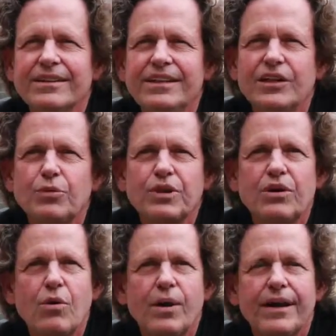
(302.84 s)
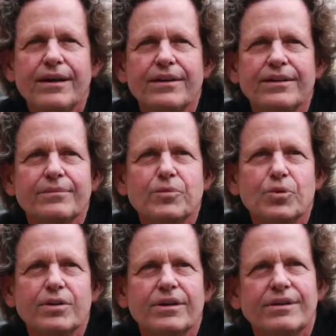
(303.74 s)
required a
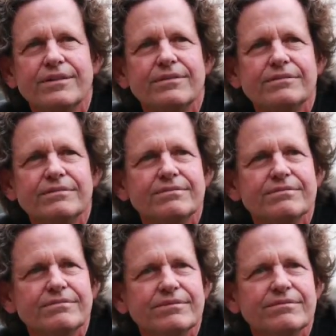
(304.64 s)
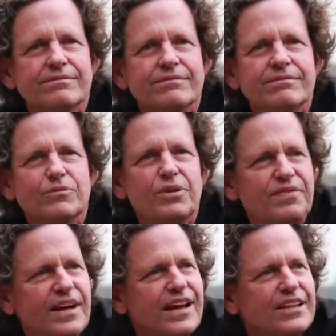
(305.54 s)
more
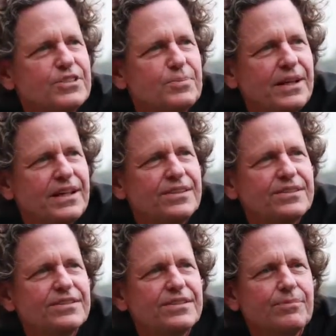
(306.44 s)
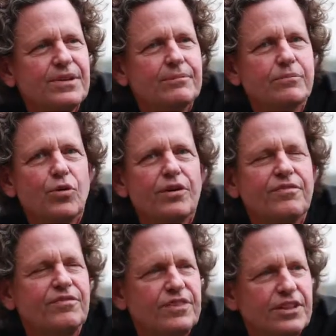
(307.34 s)
refined space, something more
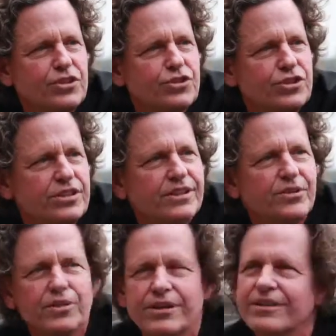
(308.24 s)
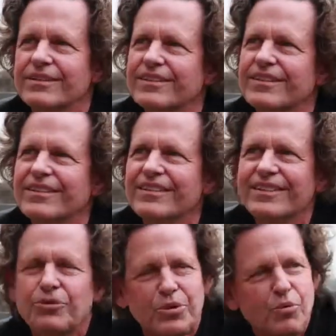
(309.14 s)
finished, where
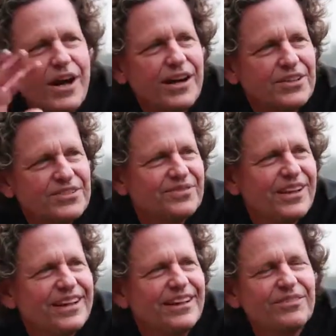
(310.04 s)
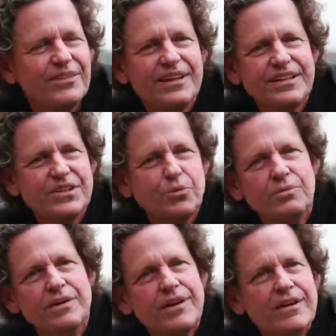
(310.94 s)
there weren't wires flying off of. And
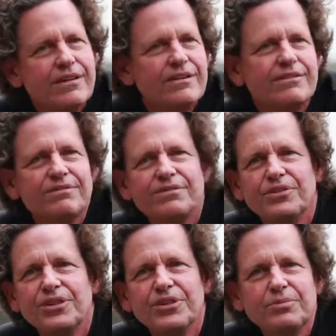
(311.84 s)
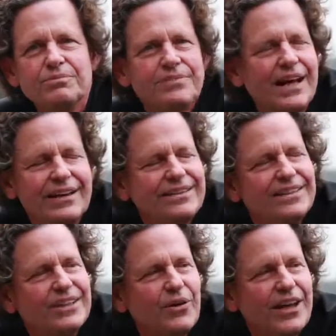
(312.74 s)
so for you, I
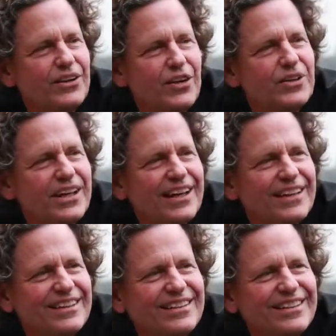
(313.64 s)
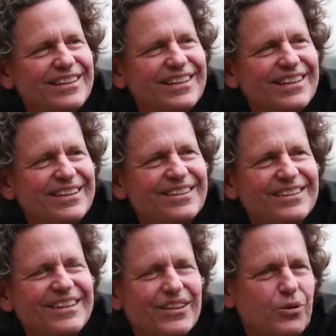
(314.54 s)
don't know yet.
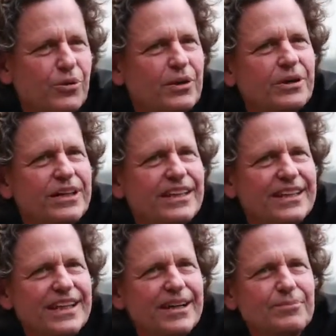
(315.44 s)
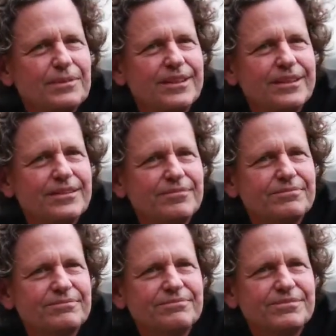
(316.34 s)
I don't know where we're going to end up.
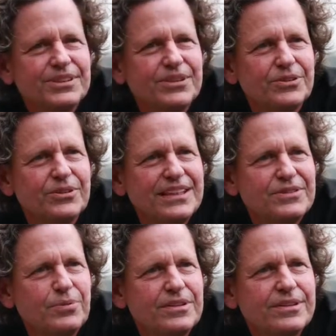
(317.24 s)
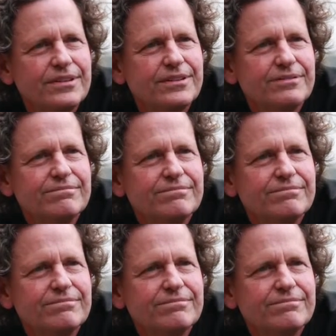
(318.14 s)
So that's what the